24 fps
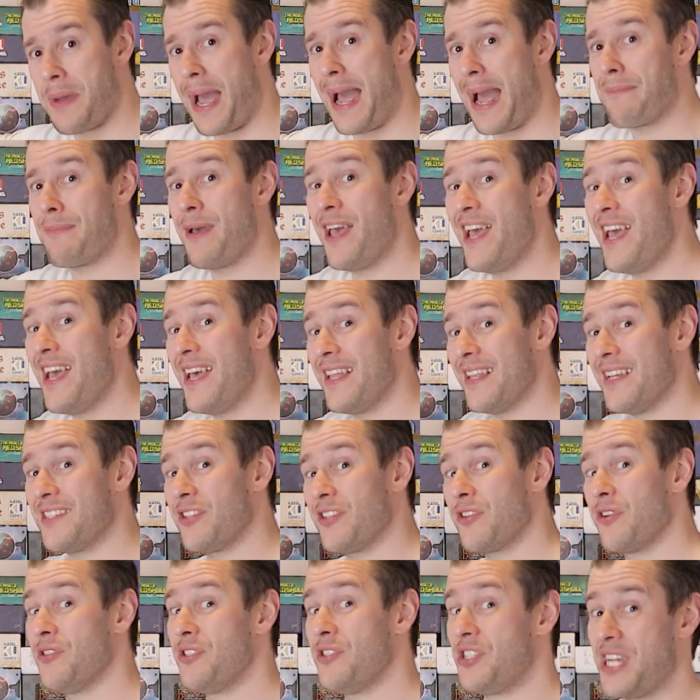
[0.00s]
map, there's
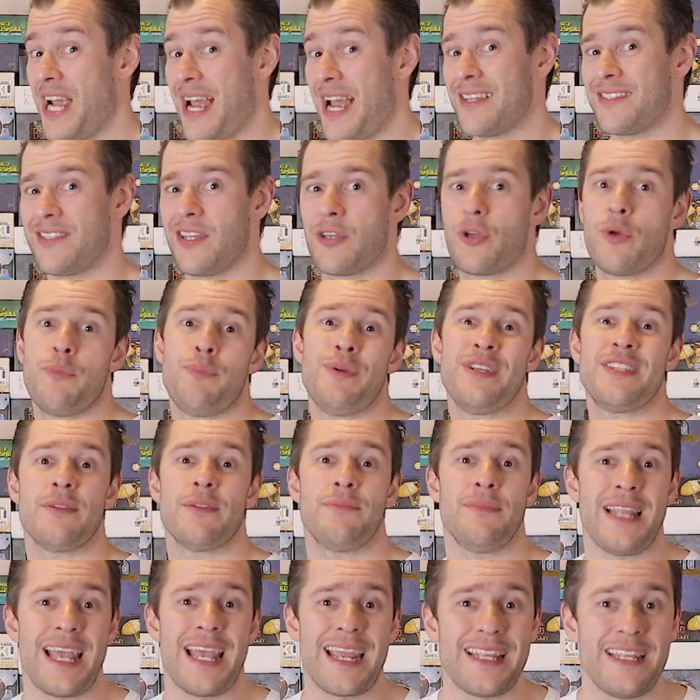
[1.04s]
a good chance there could be
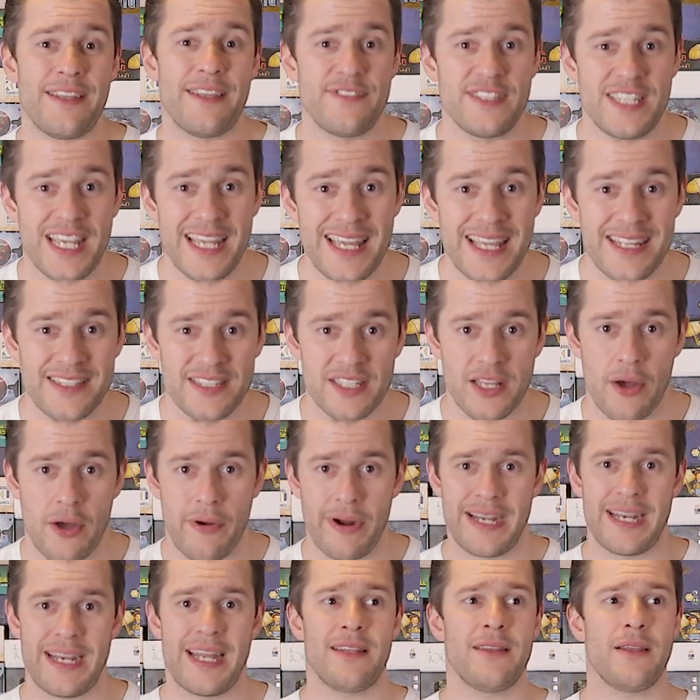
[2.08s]
some negative tickets
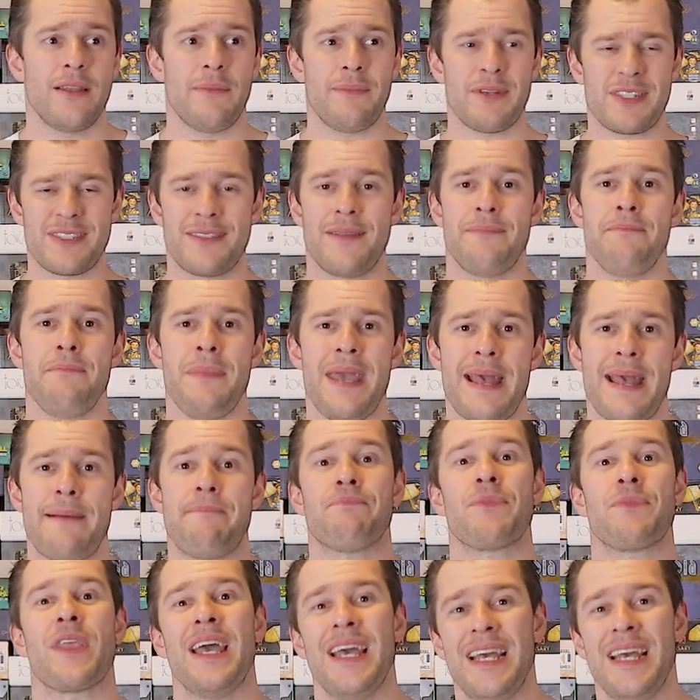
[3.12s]
going. And I must admit,
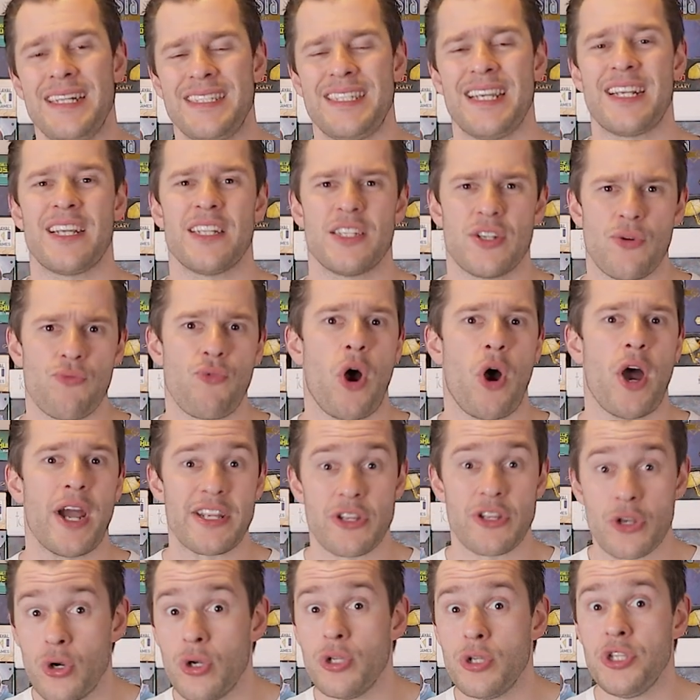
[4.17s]
Ticket to
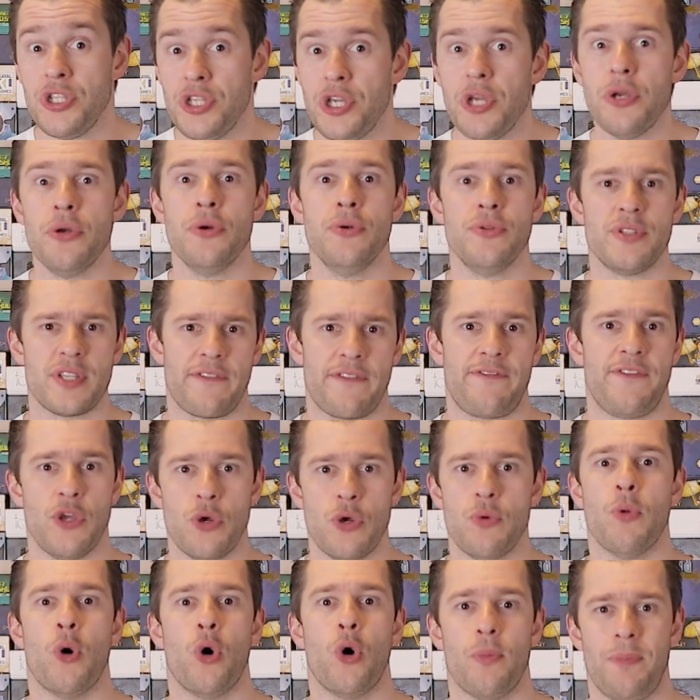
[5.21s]
Ride could use a
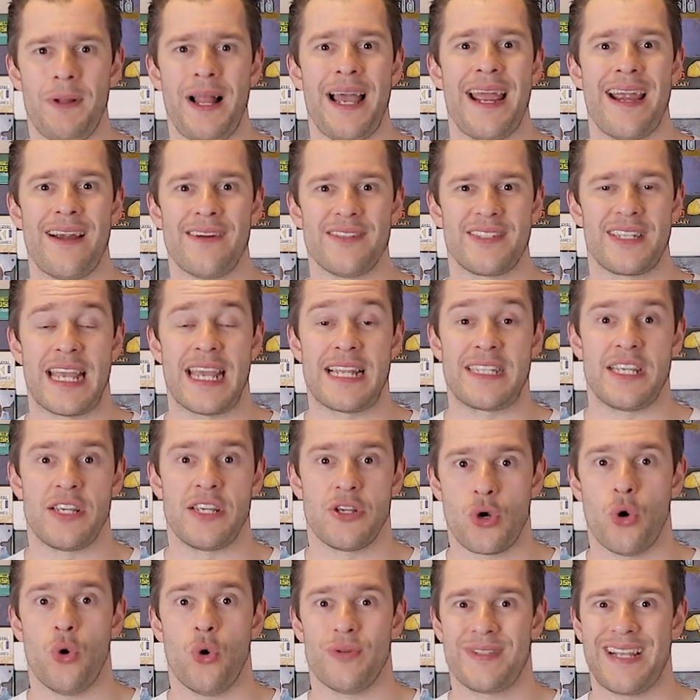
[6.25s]
few more players
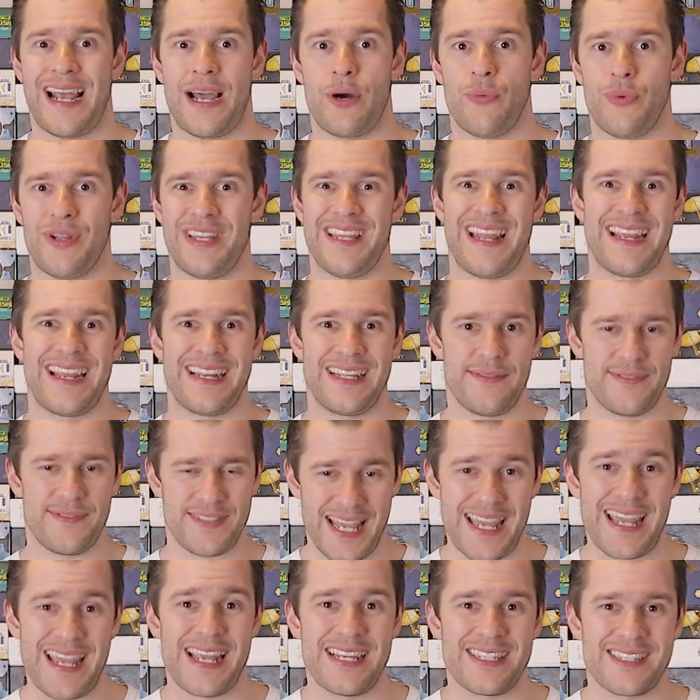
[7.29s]
getting caught out with negative
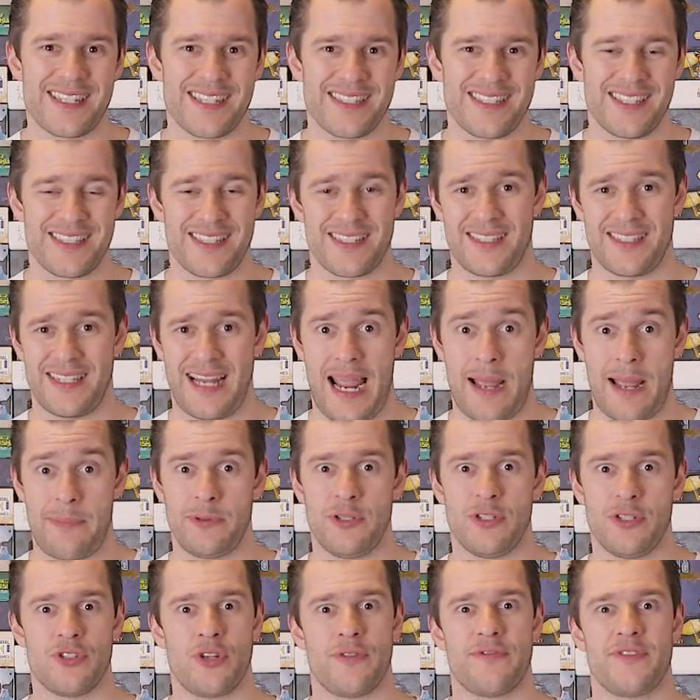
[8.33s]
tickets, because it doesn't
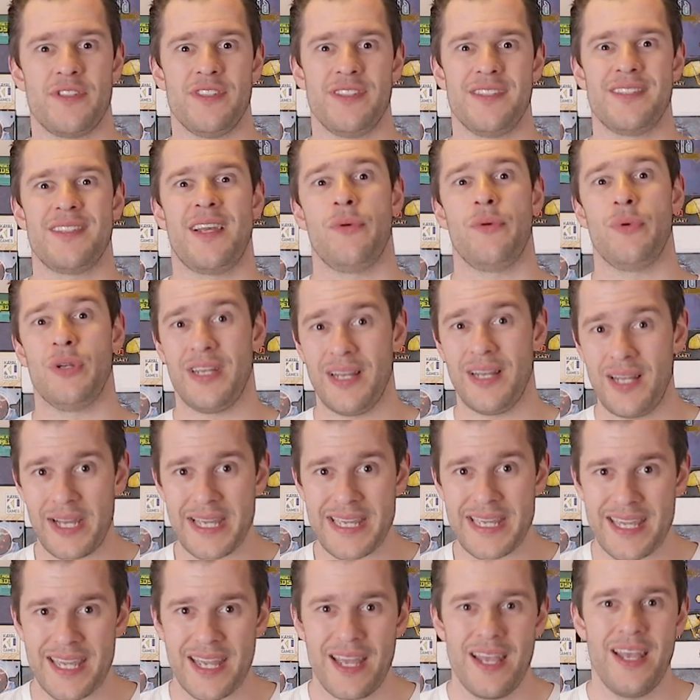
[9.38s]
happen as often as I would
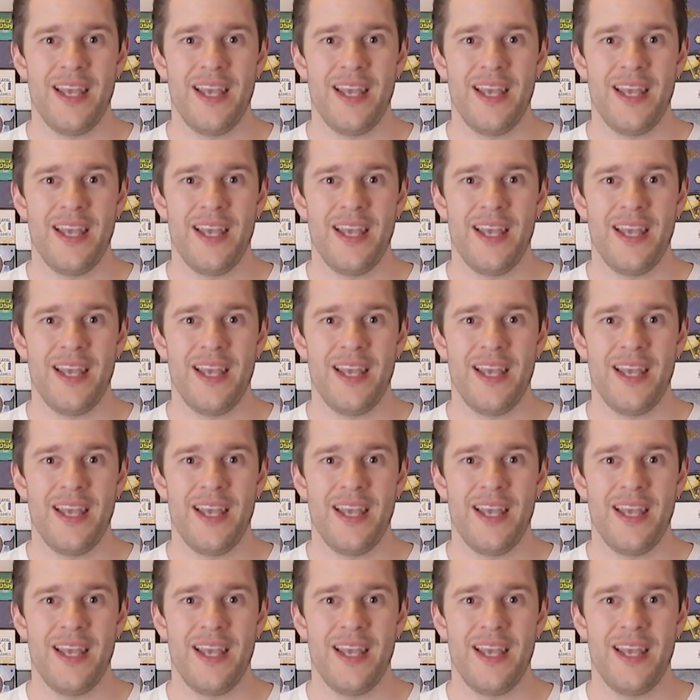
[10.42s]
like.